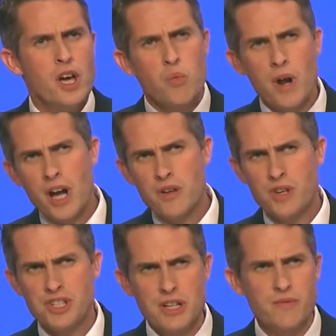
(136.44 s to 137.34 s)
When I
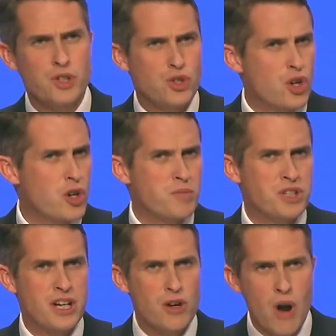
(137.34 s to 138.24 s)
visit the troops
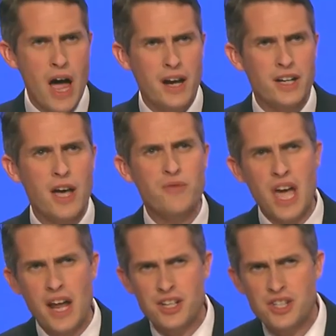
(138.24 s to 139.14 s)
in Iraq,
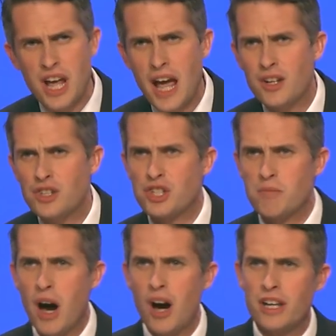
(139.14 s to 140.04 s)
Afghanistan,
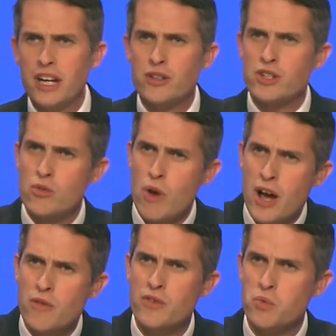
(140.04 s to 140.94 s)
Somalia, and
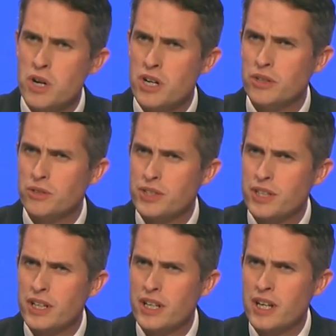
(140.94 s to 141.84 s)
around the world,
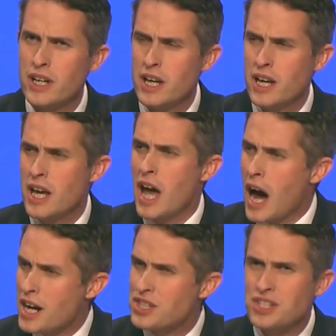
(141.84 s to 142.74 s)

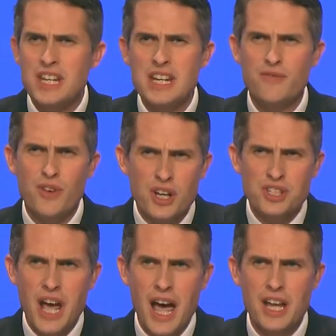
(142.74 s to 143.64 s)
I see
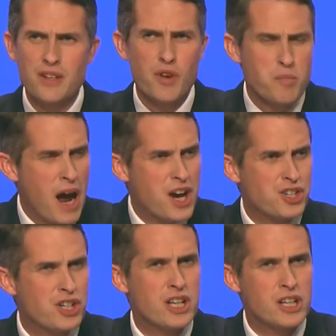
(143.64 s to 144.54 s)
firsthand the
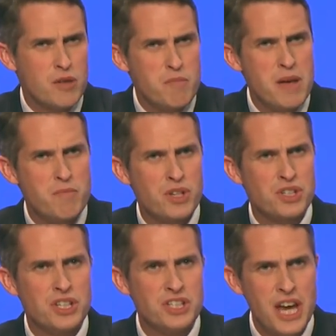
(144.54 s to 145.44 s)
passion and commitment
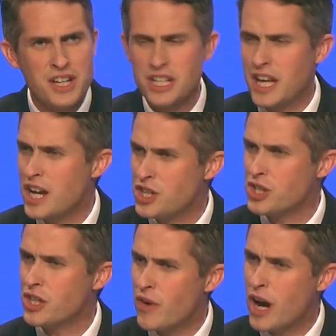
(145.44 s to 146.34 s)
and
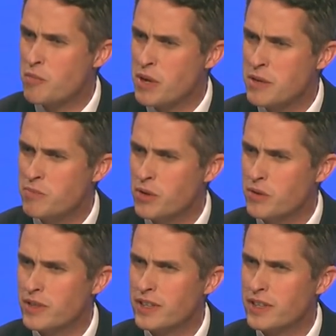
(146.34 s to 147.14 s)
dedication of our people.